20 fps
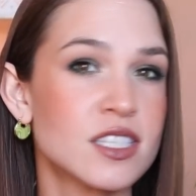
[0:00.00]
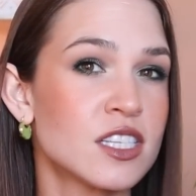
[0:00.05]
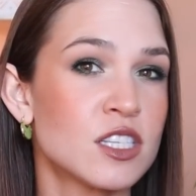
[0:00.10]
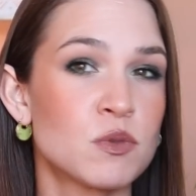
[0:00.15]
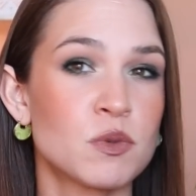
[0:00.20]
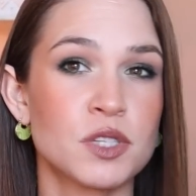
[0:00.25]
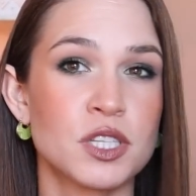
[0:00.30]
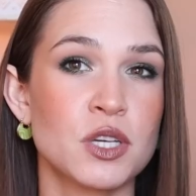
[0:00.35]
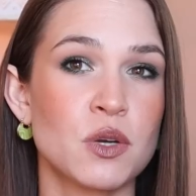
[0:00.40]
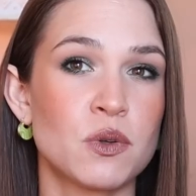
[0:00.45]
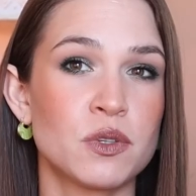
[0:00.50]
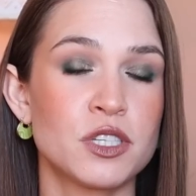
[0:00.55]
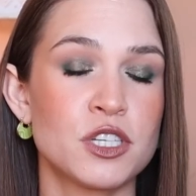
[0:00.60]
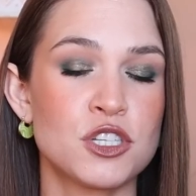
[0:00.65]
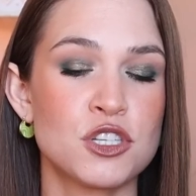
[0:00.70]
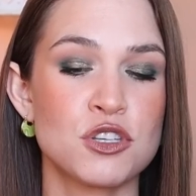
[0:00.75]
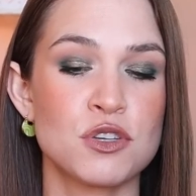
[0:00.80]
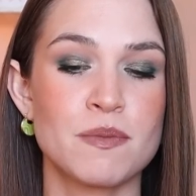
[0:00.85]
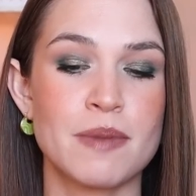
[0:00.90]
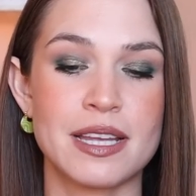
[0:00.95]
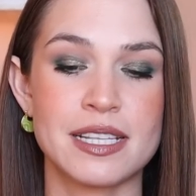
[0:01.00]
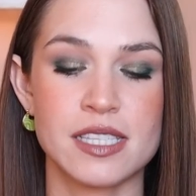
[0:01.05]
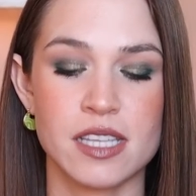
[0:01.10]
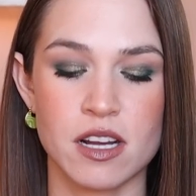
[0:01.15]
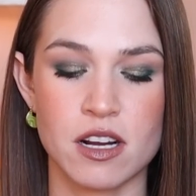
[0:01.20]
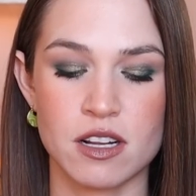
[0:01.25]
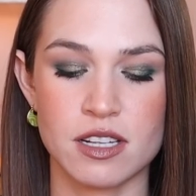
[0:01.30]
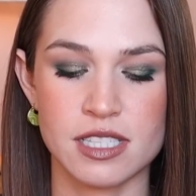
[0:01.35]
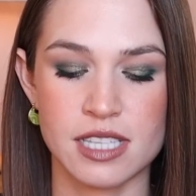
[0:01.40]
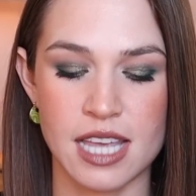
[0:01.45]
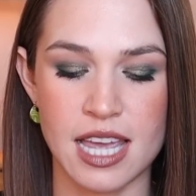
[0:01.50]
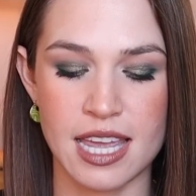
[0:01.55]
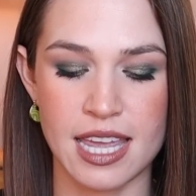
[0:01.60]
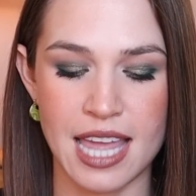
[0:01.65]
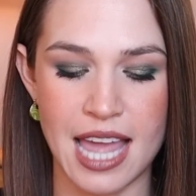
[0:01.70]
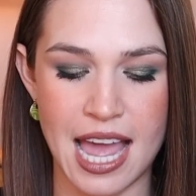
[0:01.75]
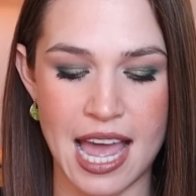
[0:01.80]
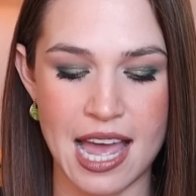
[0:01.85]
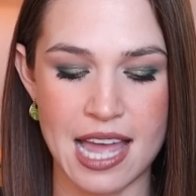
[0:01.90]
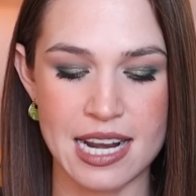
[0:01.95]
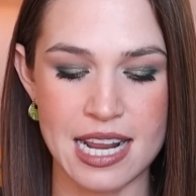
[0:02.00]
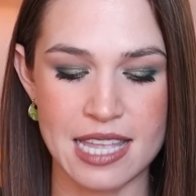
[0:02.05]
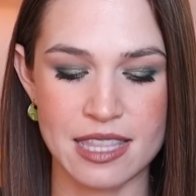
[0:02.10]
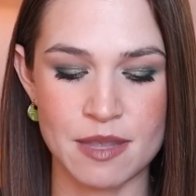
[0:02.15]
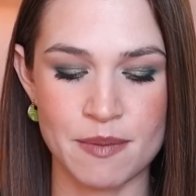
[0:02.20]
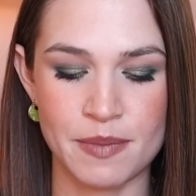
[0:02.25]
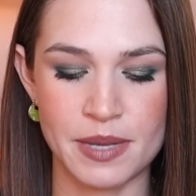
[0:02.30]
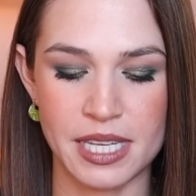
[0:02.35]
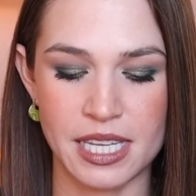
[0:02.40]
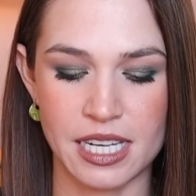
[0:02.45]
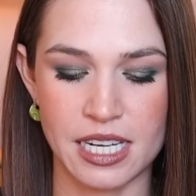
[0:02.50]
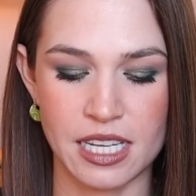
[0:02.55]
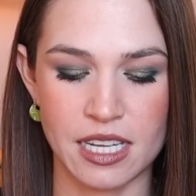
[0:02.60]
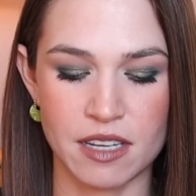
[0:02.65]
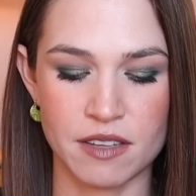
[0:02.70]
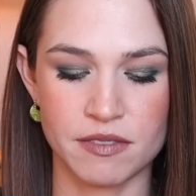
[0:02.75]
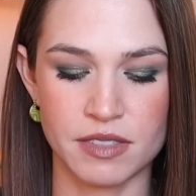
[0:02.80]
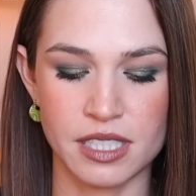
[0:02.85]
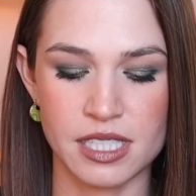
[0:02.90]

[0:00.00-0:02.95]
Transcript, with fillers: These were the only two mascaras I had at the beginning of